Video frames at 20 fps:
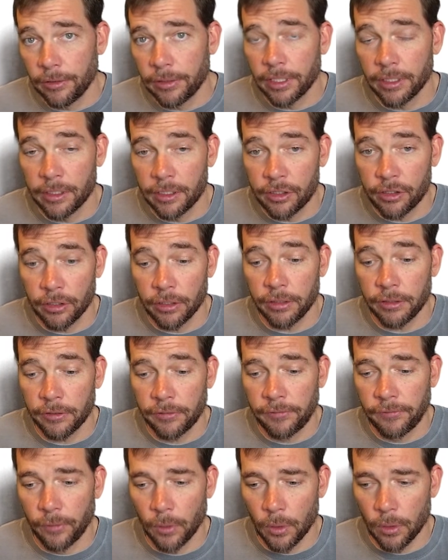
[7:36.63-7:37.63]
you can
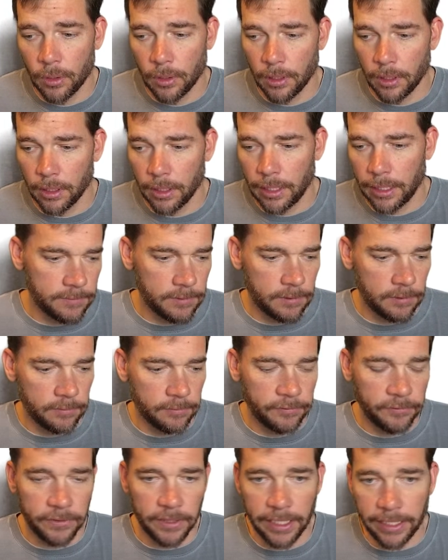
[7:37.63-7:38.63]
search for
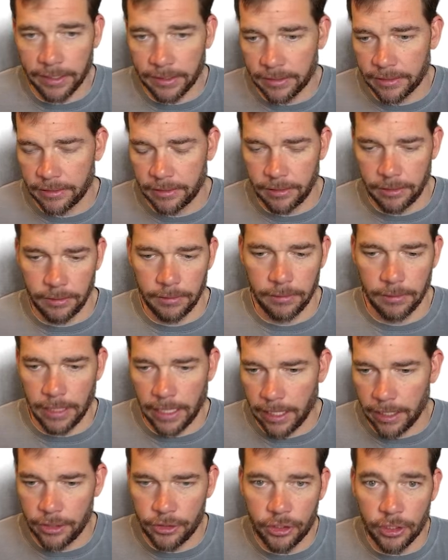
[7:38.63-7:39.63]
flights
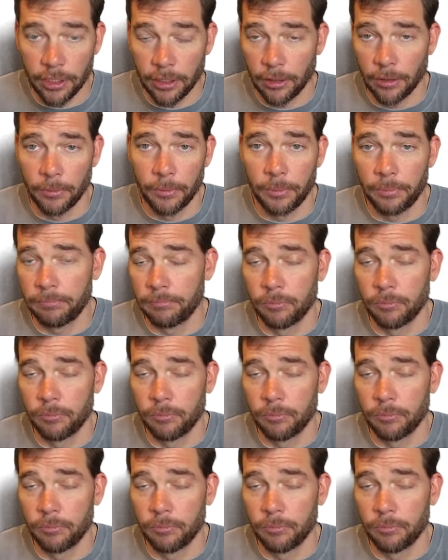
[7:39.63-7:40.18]
to Asia or